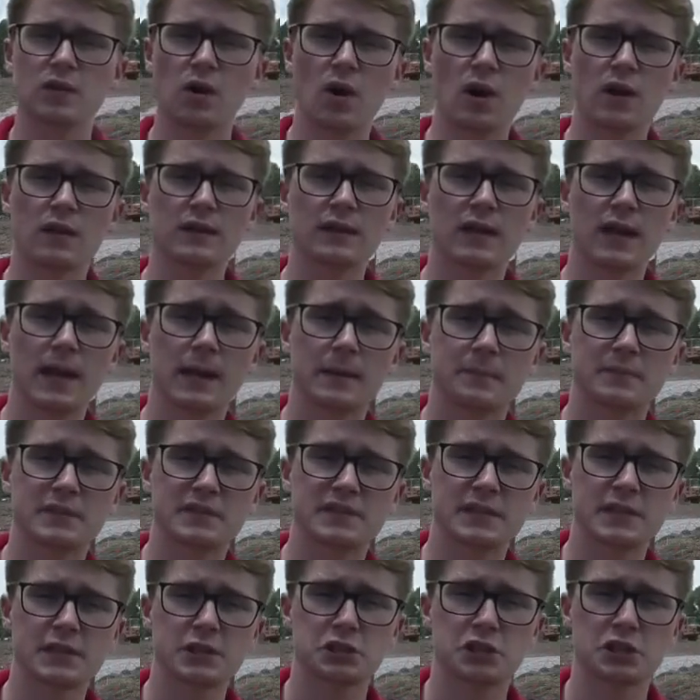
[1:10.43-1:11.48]
an online
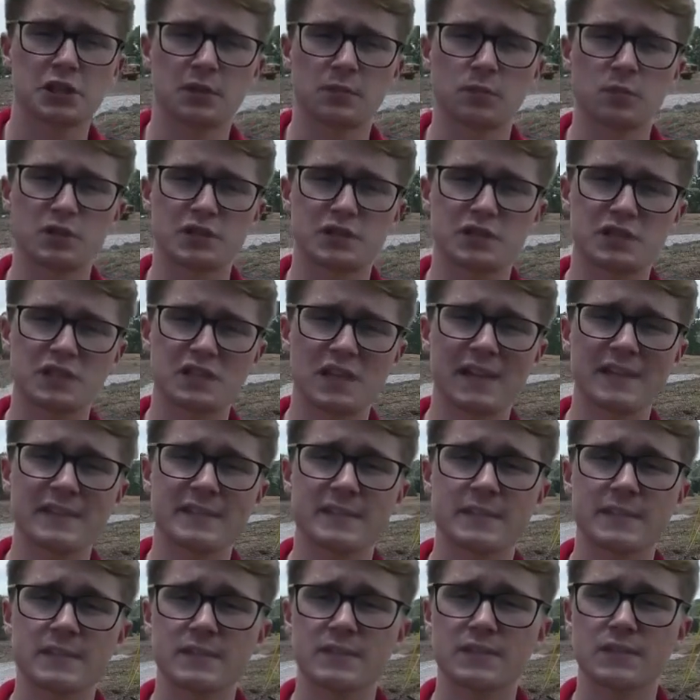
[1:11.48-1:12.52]
petition which
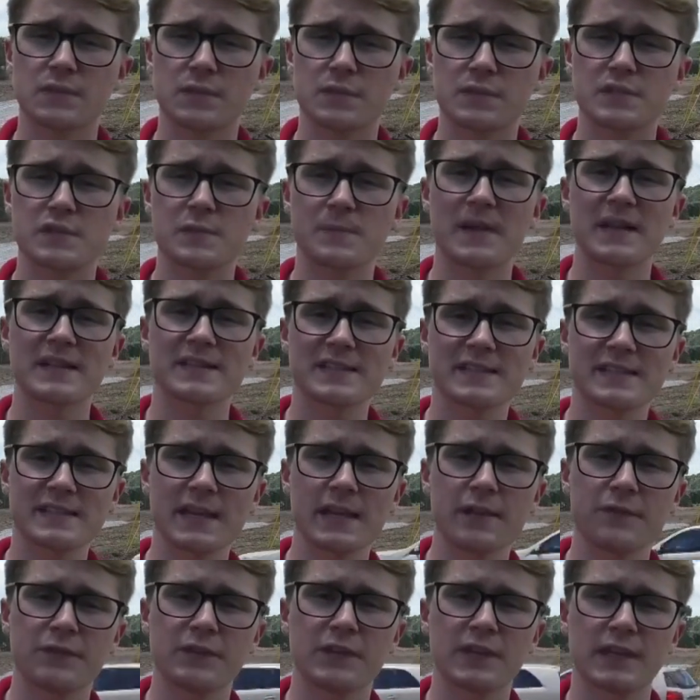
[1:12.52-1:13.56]
cites concerns about
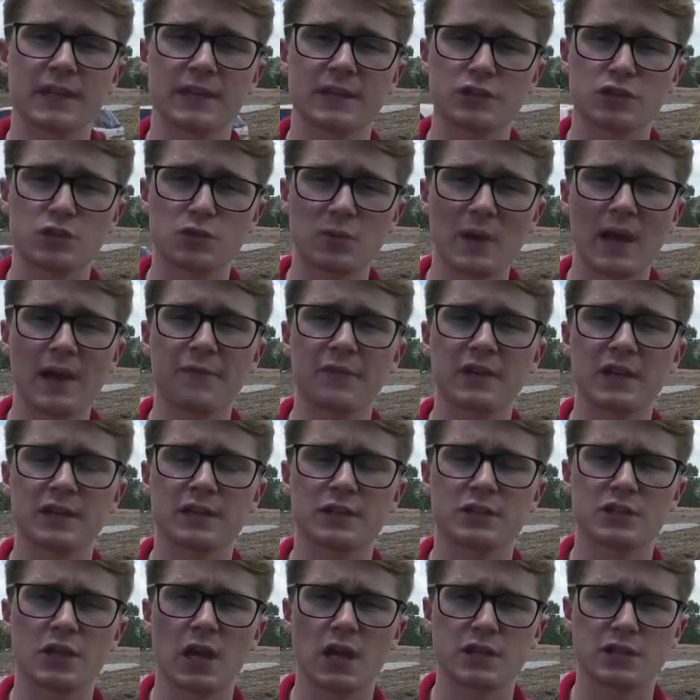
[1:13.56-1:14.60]
safety and traffic
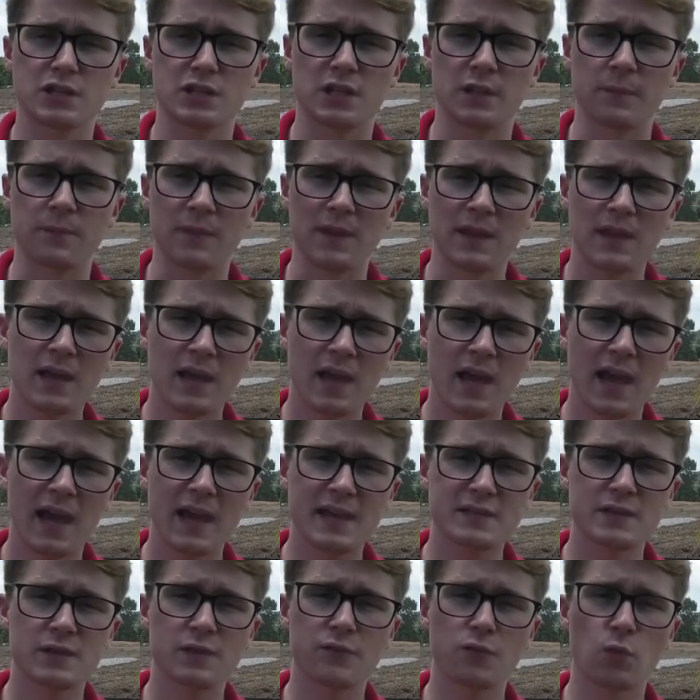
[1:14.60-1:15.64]
congestion.
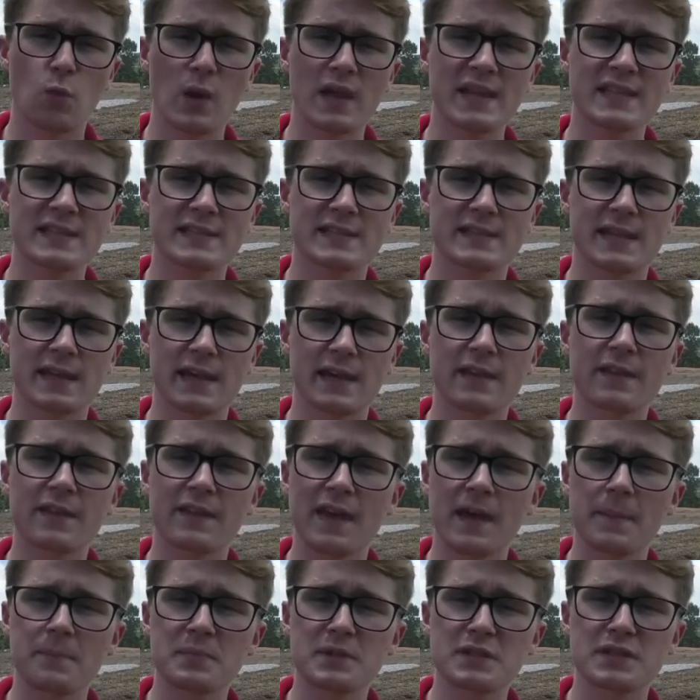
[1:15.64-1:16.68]
As of Wednesday,
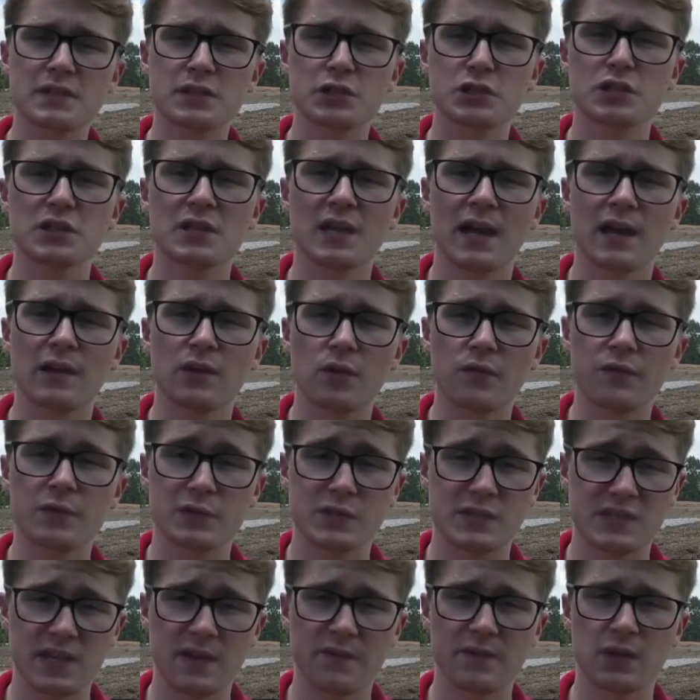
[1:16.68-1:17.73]
that petition had over
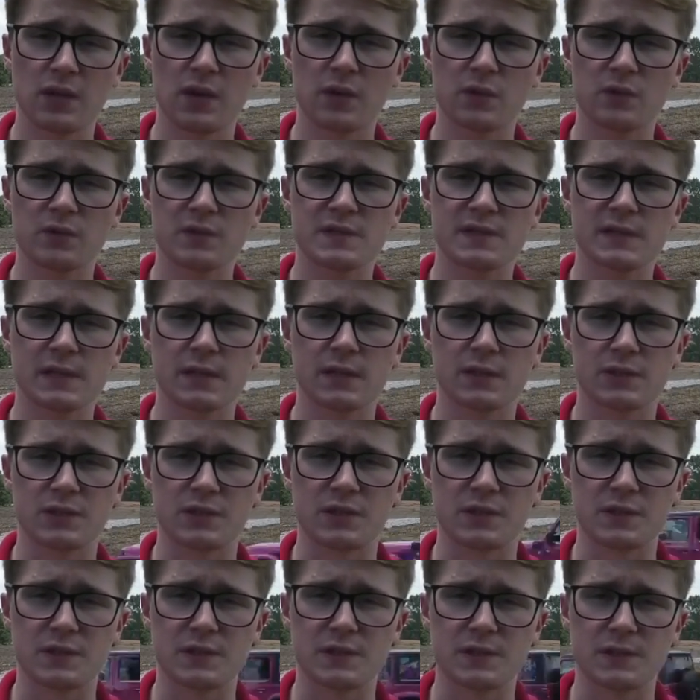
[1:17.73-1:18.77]
700
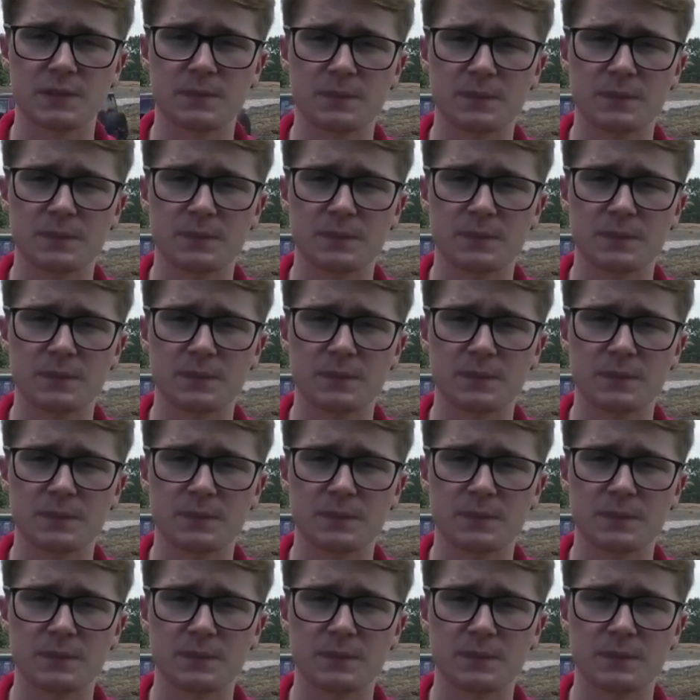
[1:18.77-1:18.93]
signatures.